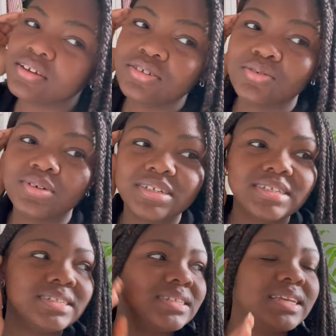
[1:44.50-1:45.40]
also wanted
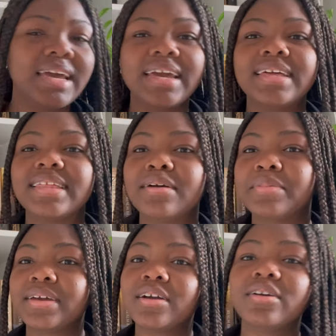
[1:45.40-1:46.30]
to say that
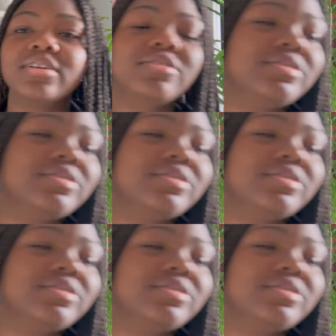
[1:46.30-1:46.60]
my current